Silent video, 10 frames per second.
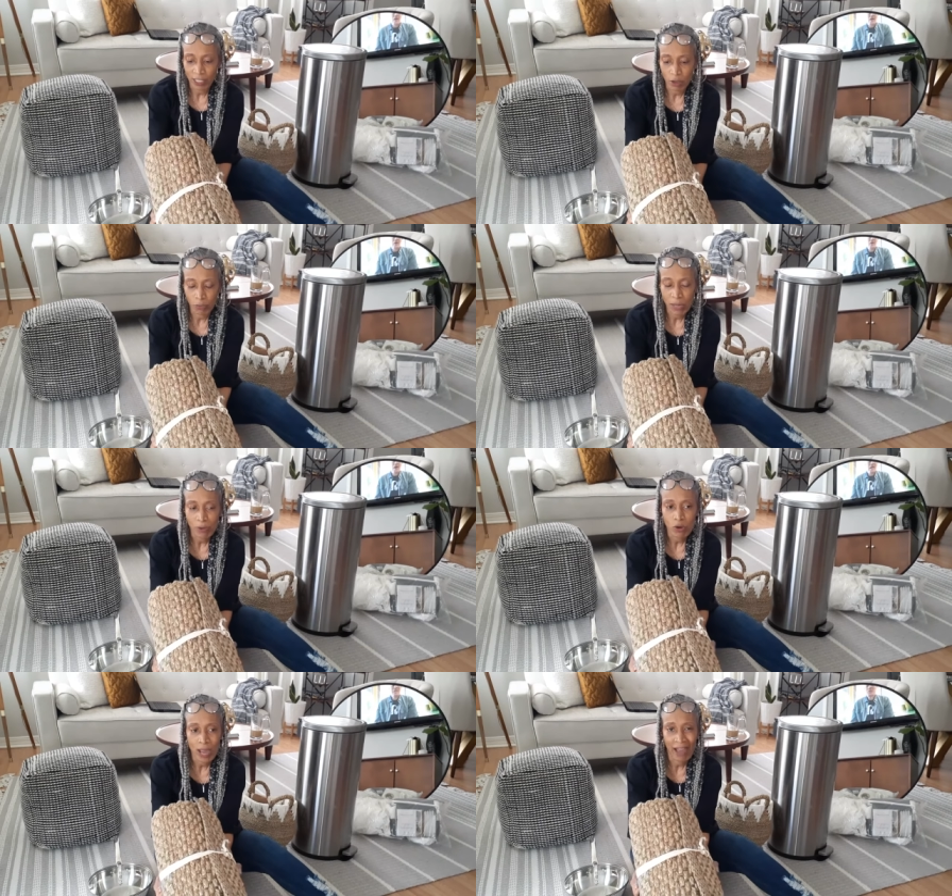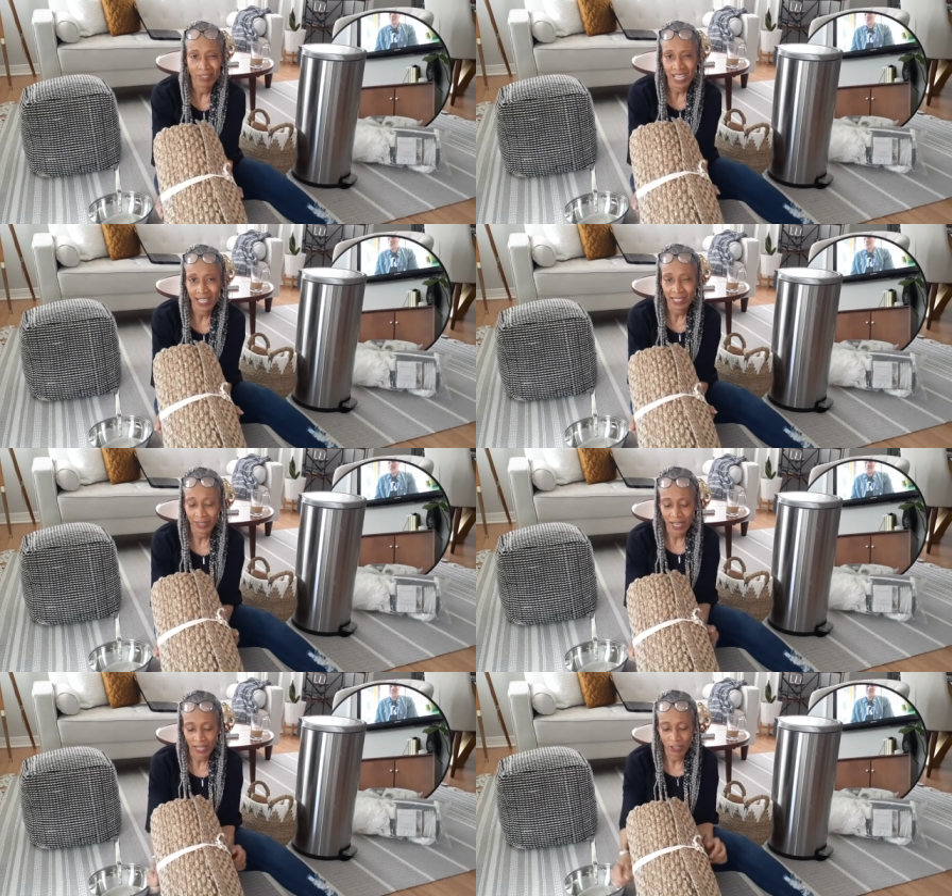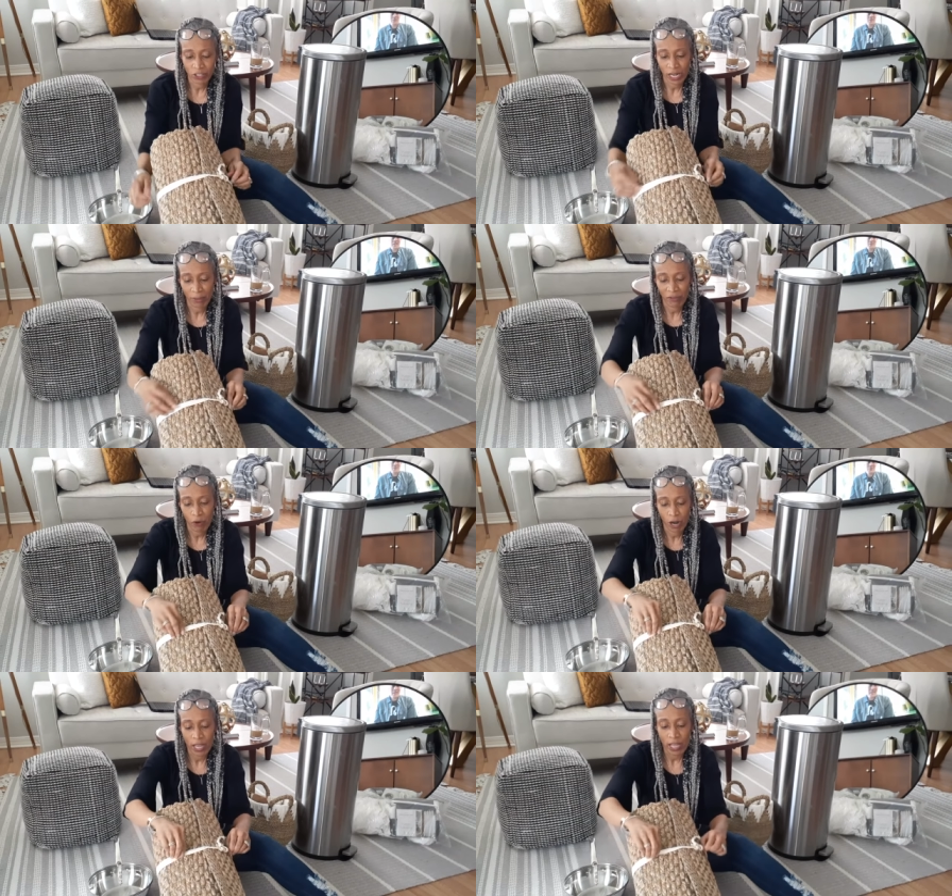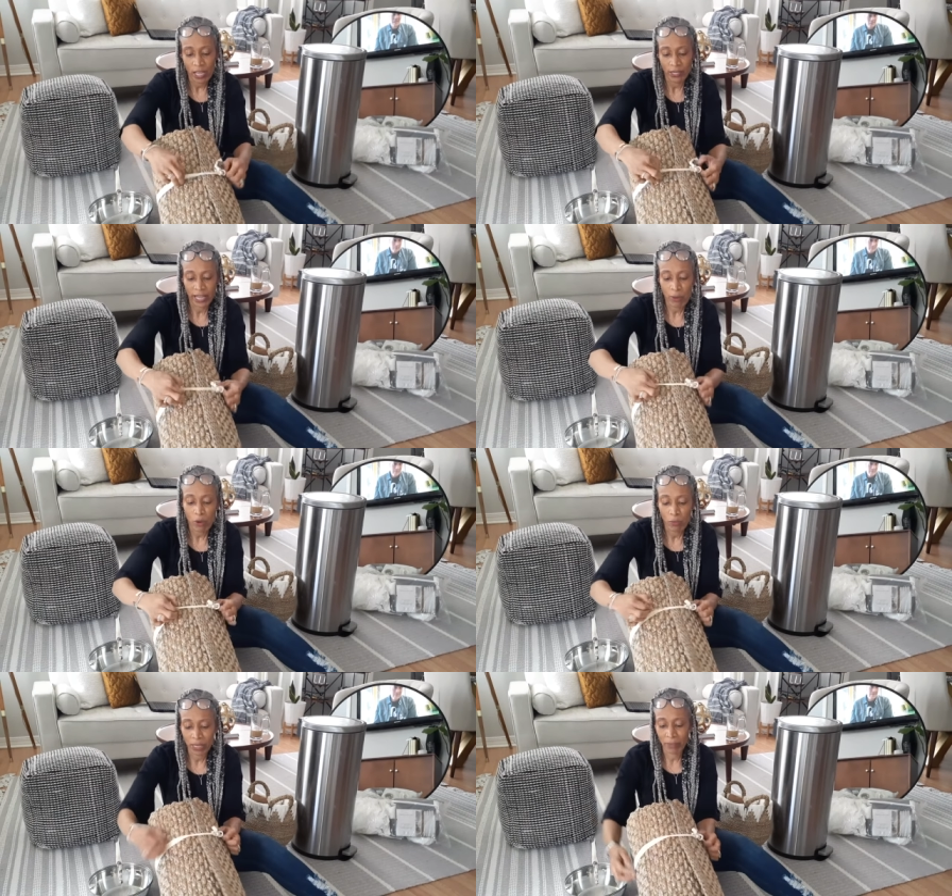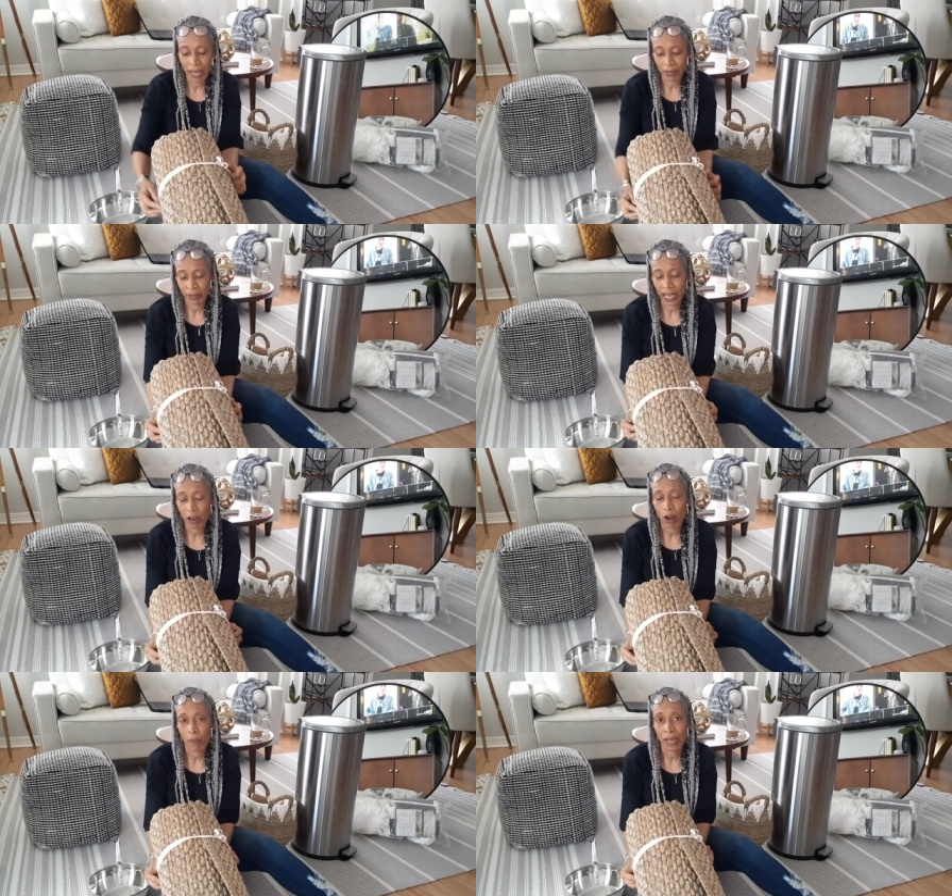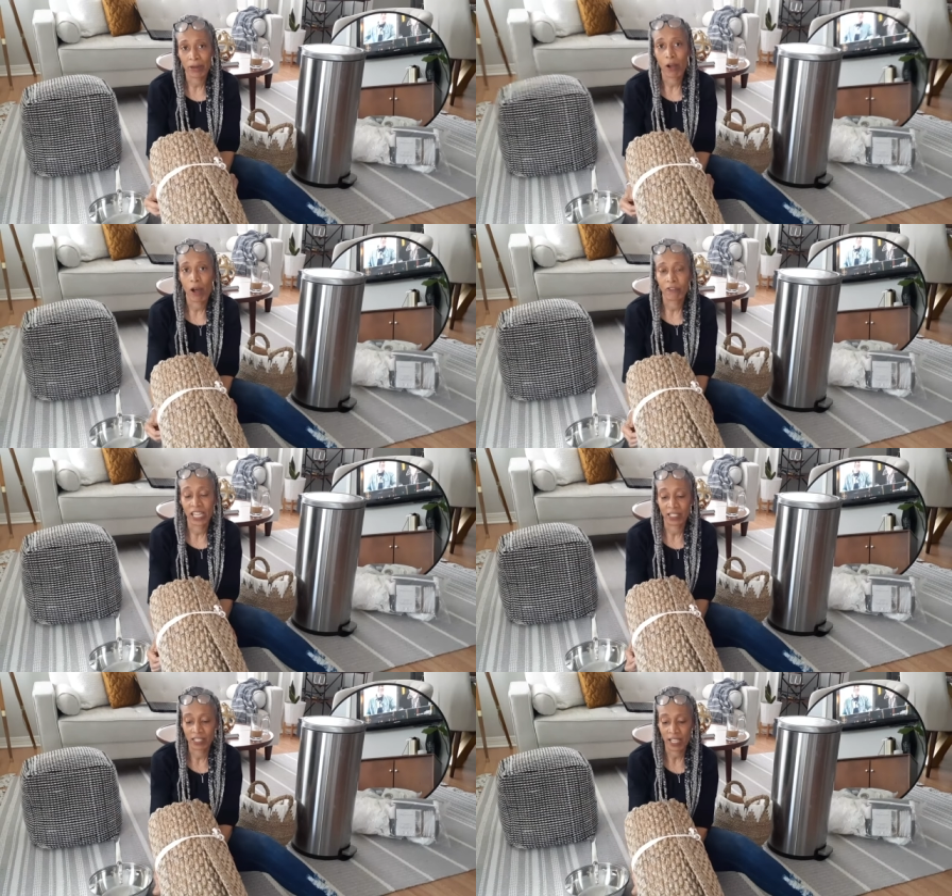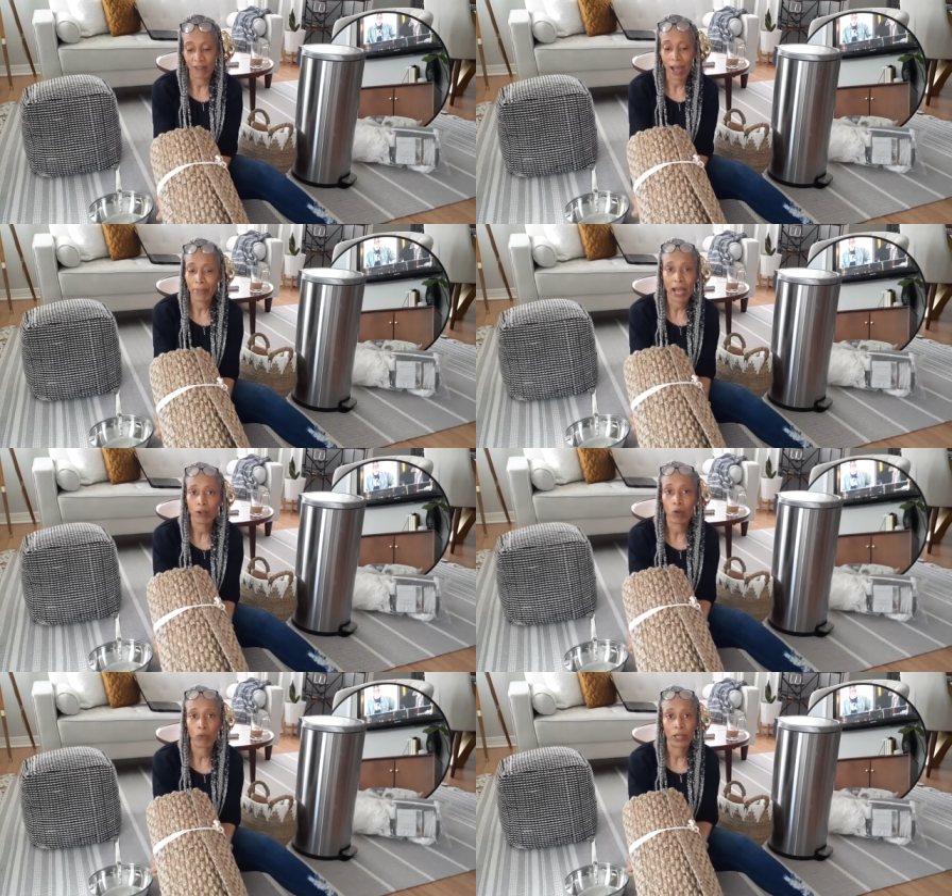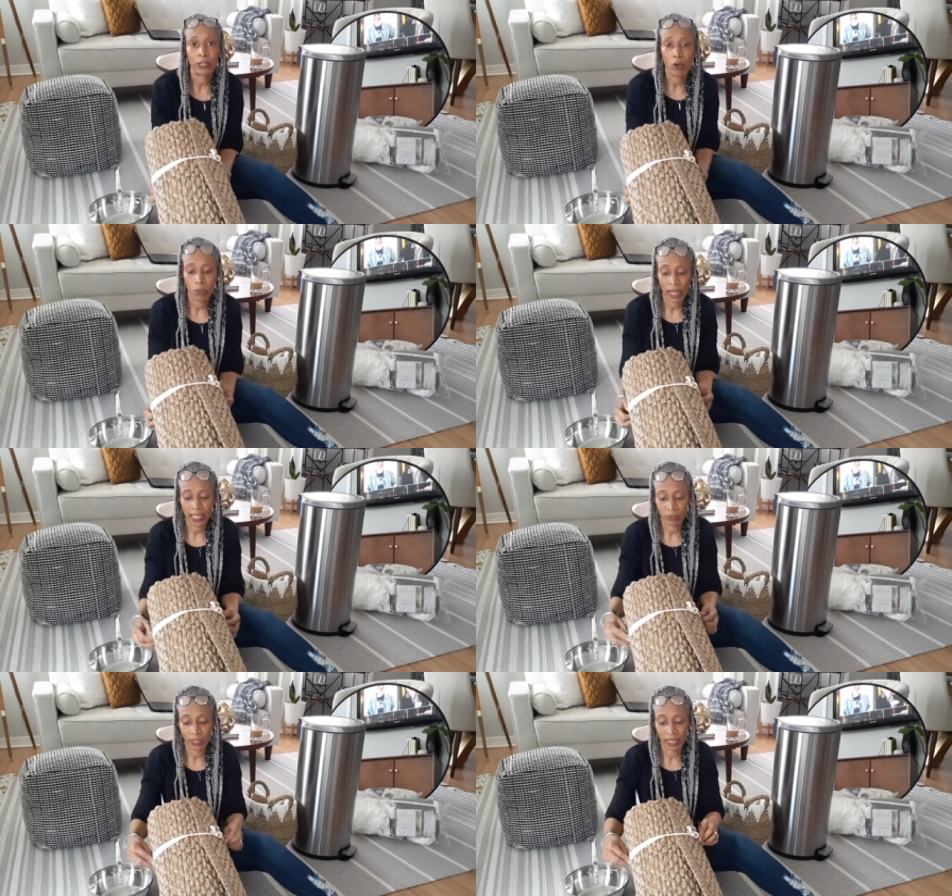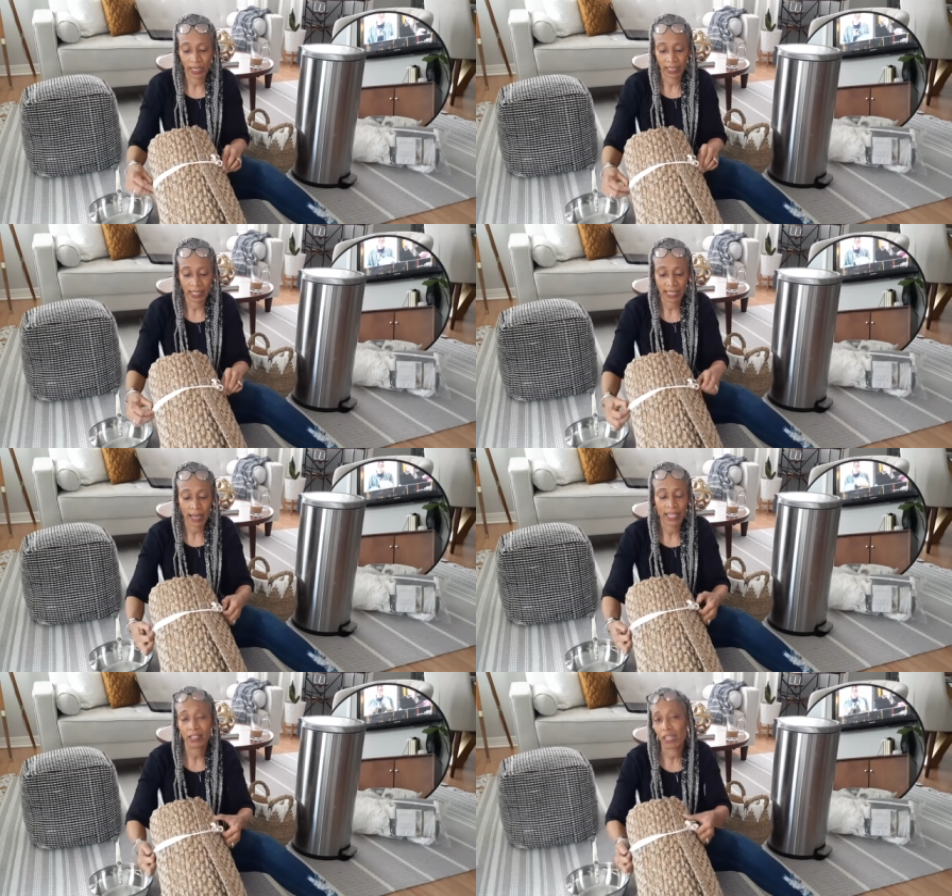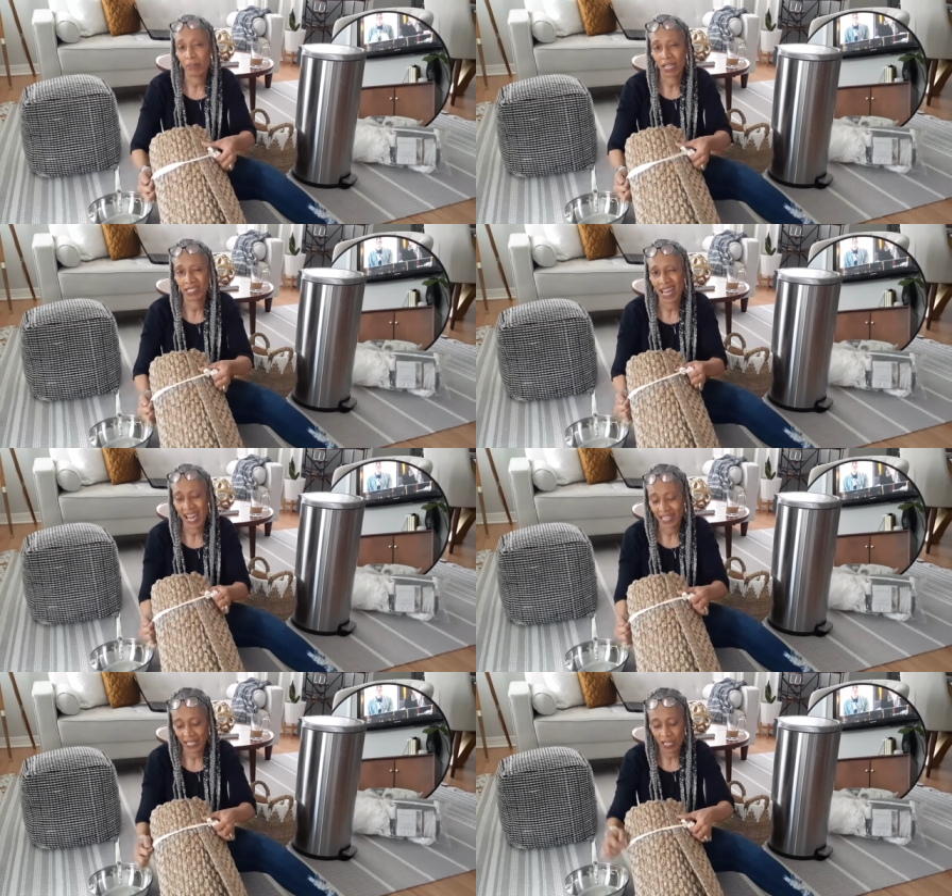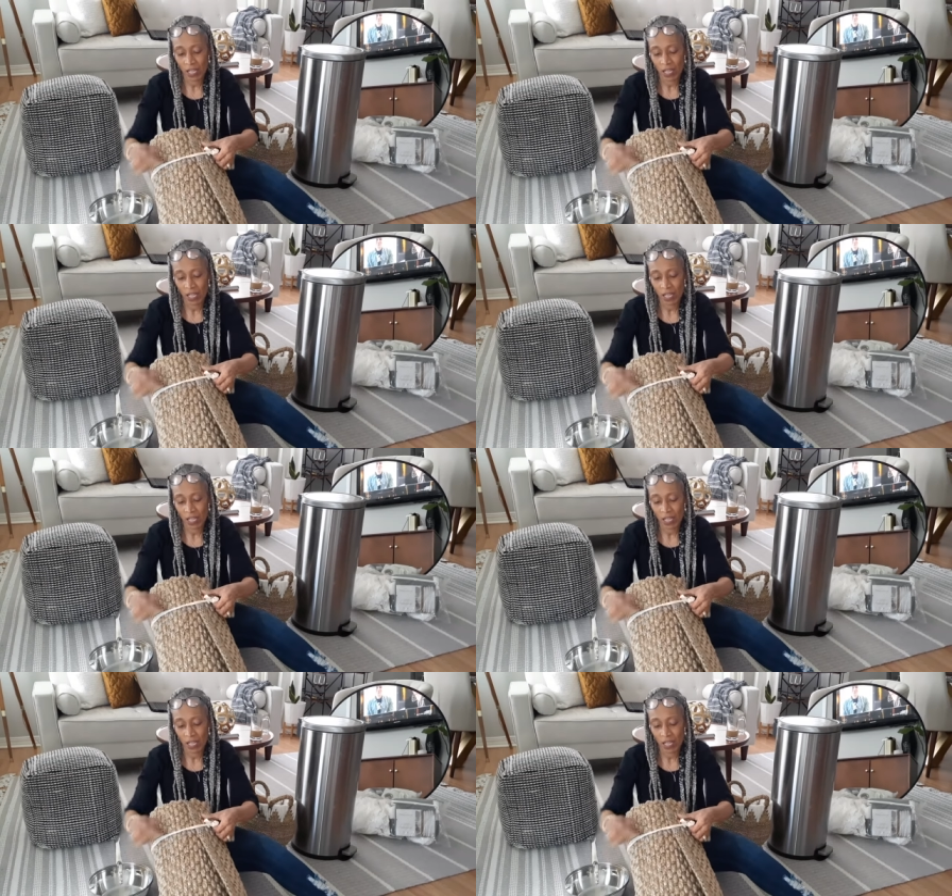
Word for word: So people who have tickets, I think I told y'all that before, they will be better, they are better off getting the stuff. I'm not gonna run in no place when, cause I, it'll give me anxiety.